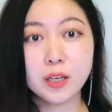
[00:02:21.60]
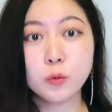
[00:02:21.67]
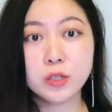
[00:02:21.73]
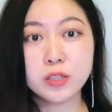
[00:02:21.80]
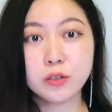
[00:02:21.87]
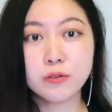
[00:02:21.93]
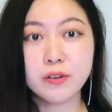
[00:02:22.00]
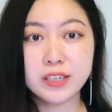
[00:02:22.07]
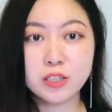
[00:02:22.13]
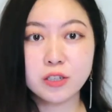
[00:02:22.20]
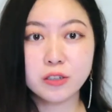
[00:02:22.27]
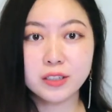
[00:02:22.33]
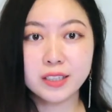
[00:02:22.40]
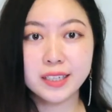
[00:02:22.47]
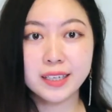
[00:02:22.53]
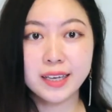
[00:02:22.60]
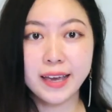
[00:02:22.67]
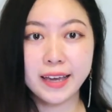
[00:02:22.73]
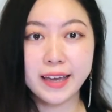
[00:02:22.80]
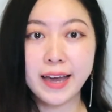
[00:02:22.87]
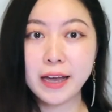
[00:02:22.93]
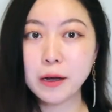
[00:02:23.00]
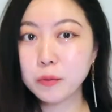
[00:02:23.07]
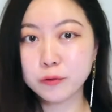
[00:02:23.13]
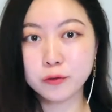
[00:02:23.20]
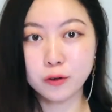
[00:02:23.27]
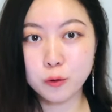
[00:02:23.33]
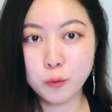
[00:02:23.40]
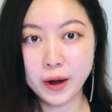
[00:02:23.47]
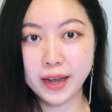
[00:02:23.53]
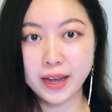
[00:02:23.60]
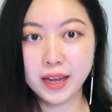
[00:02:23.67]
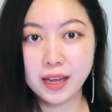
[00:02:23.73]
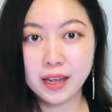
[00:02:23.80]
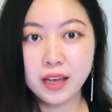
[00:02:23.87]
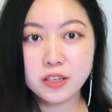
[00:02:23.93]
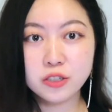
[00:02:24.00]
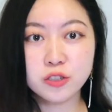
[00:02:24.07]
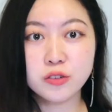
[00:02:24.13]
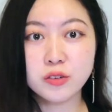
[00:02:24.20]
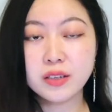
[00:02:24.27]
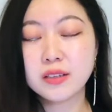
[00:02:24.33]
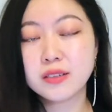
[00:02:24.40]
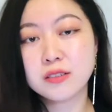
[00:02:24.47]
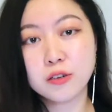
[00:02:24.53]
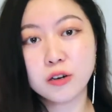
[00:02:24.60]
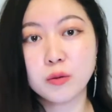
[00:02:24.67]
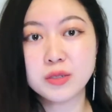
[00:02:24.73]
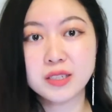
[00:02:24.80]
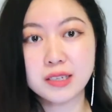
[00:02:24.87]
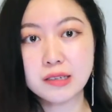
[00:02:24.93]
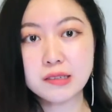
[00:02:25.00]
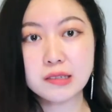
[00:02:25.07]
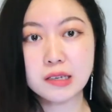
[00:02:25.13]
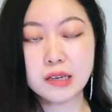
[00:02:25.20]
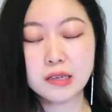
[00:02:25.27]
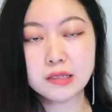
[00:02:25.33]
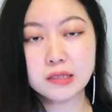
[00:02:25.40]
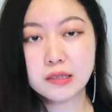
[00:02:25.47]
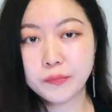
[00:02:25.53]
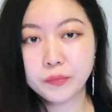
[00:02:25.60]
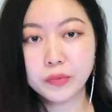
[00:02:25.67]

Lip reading: was originally a helpful way during the circumstances,